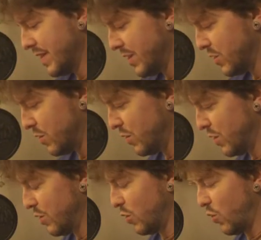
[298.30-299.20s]
It's
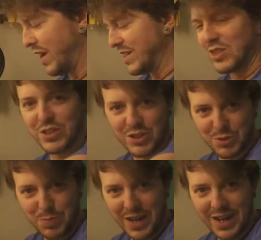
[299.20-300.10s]
not not quite as good as
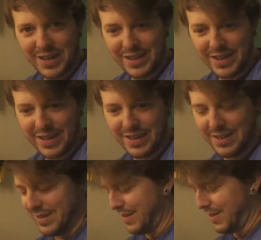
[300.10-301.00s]
peeling the uh,
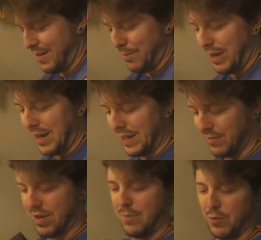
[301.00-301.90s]
peeling the
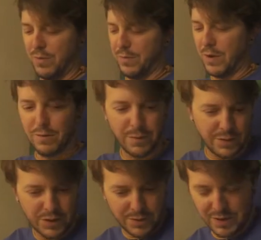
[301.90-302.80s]
wrapper off the phone for the
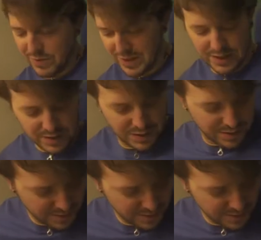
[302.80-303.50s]
first time. Get rid of that.